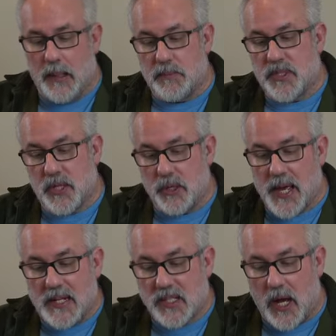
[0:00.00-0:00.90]
So
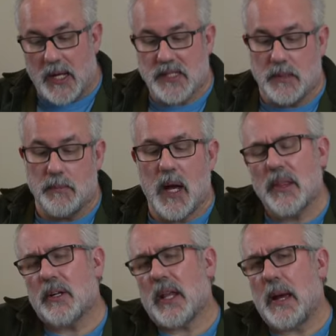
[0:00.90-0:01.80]
that's awesome.
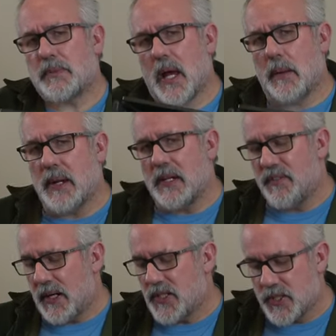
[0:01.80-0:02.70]
Other laptop
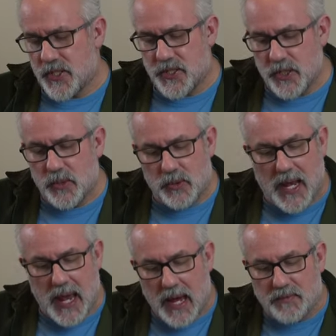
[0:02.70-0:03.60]
manufacturers do
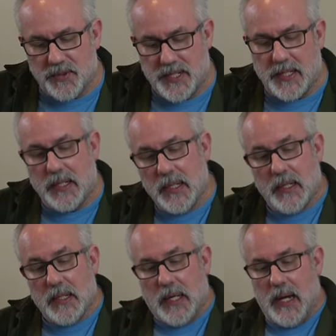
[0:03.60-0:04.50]
have the
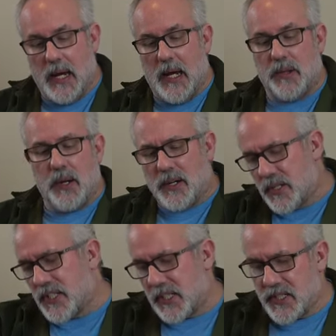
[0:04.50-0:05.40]

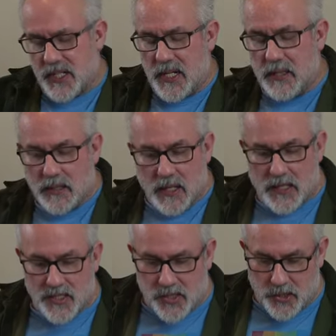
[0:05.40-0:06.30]
360
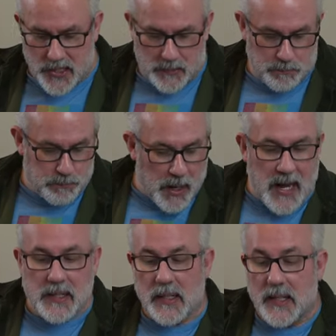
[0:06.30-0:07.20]
screen,
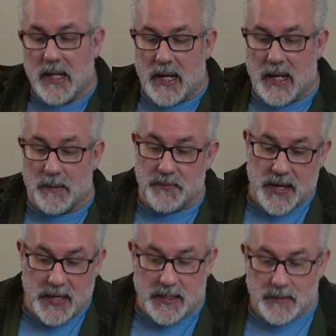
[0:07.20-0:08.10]
but
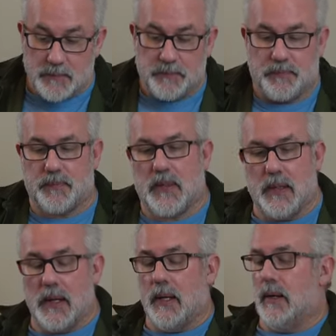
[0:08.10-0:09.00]
they
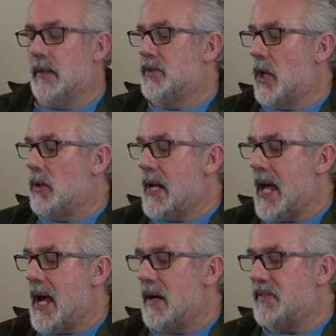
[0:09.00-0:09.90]
don't
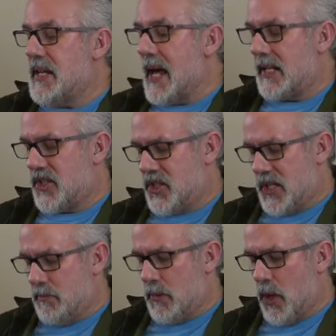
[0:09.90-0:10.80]
have the
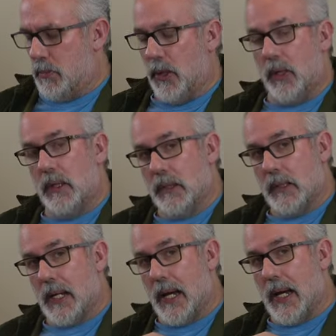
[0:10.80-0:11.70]
XG Mobile,
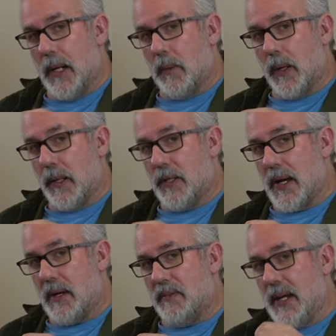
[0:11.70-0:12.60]
where you
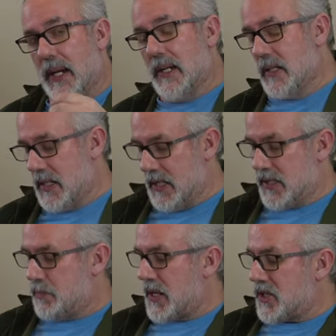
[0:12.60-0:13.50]
have a
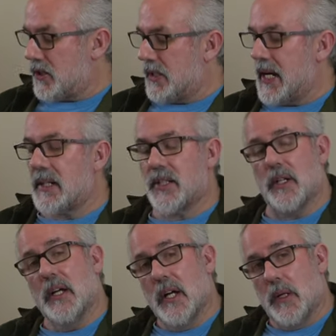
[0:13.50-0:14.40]
special
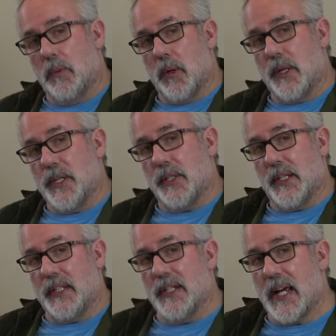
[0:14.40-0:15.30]
connector where you
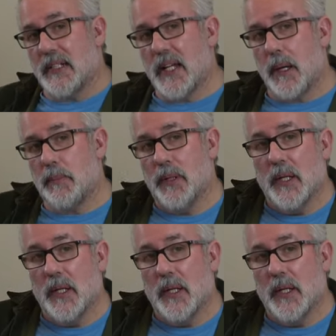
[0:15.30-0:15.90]
can connect up